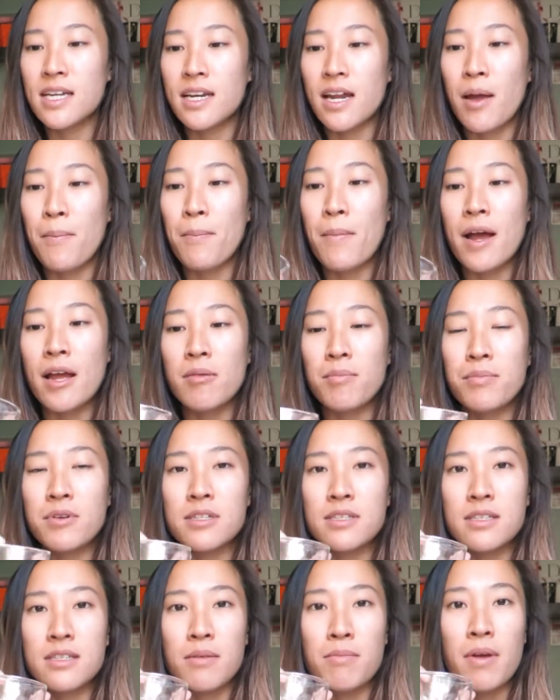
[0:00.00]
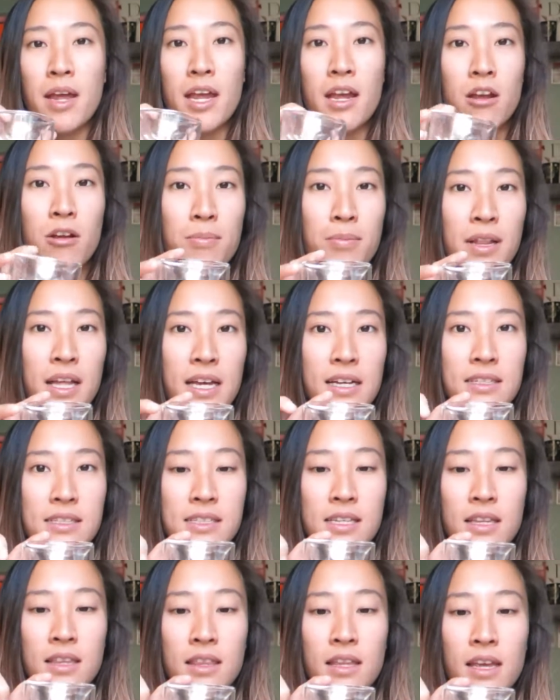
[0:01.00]
and I might put some air
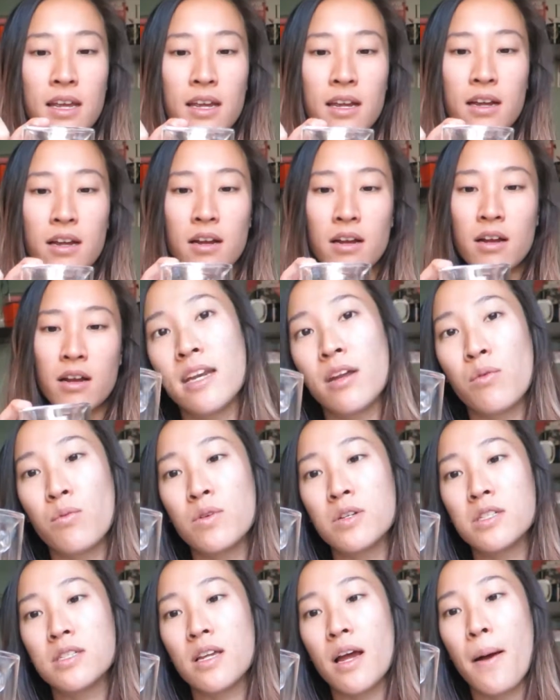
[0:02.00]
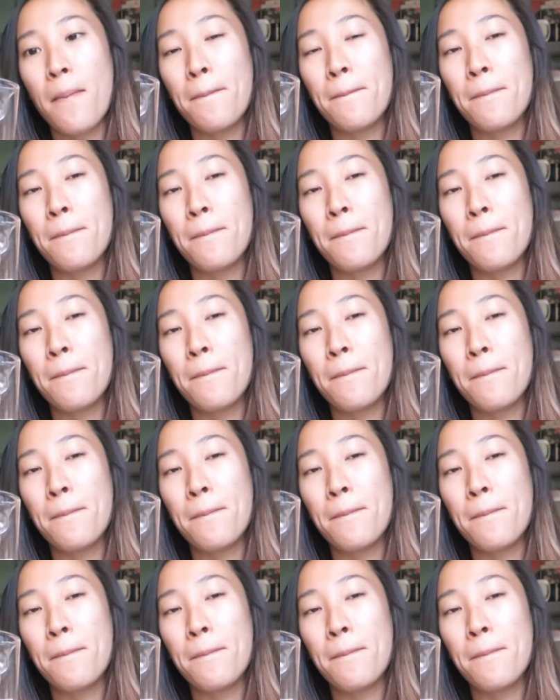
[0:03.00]
plants in there. And it was